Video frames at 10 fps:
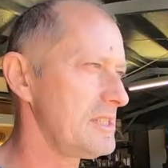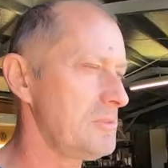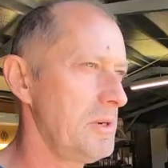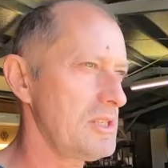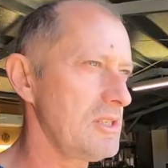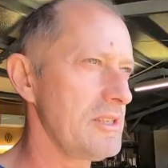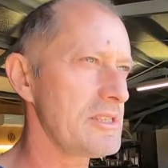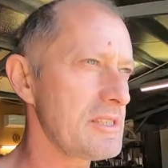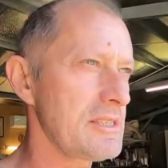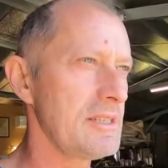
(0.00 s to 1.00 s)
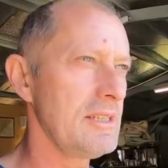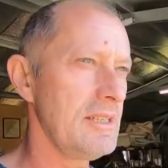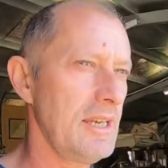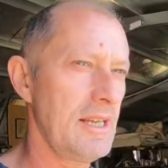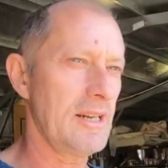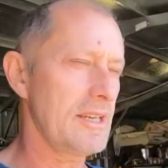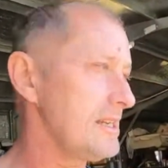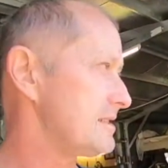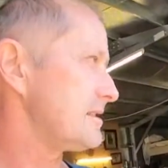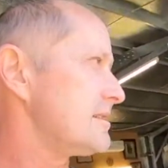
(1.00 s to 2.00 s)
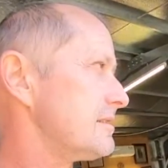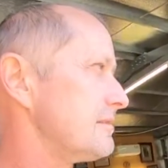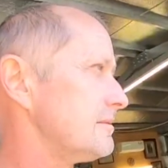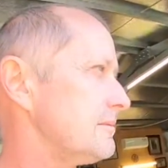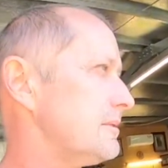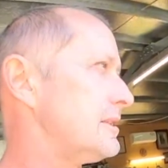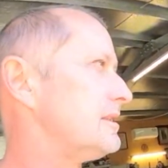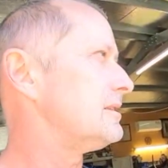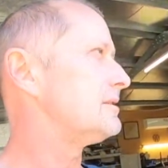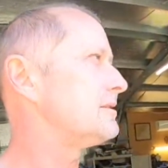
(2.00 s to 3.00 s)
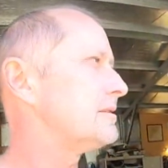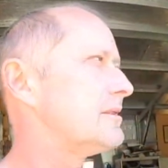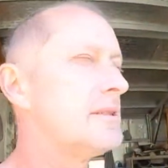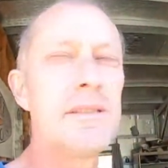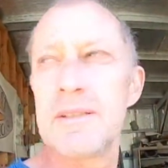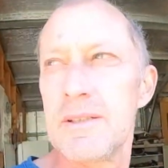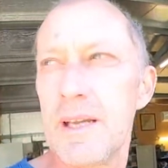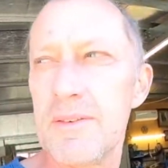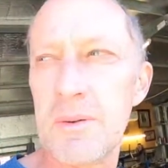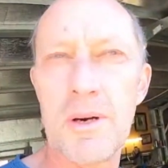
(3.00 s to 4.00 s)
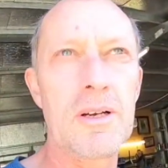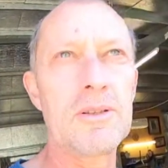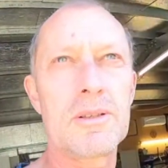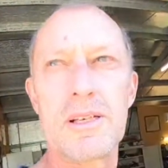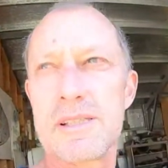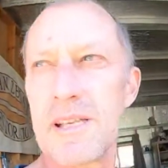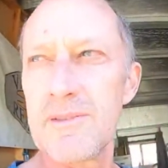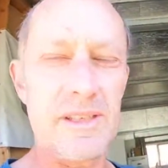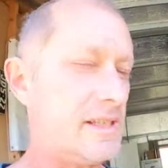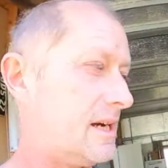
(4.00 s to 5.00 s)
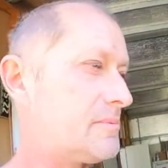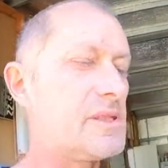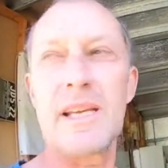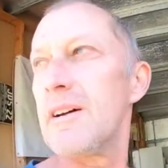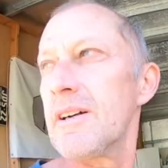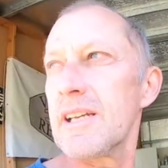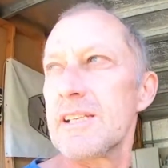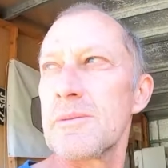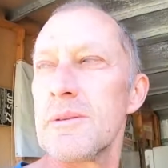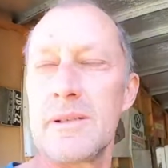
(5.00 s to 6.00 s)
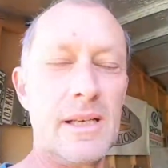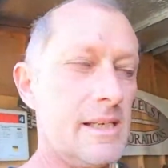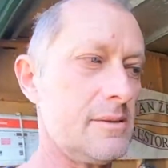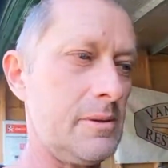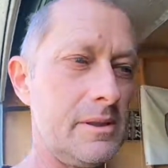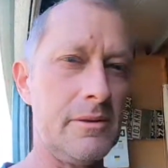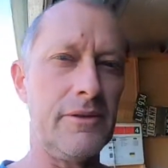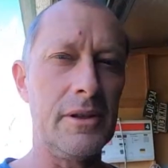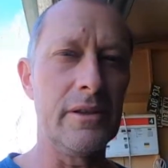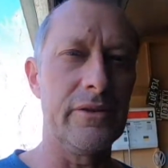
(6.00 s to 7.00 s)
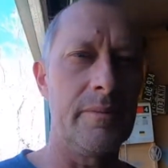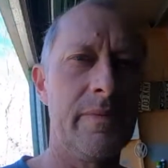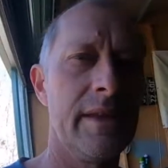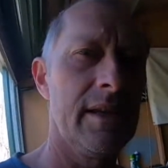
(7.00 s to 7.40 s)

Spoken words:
specialists, and I guess we do. Everywhere I look I see VW, so I guess yes, we do a few of them.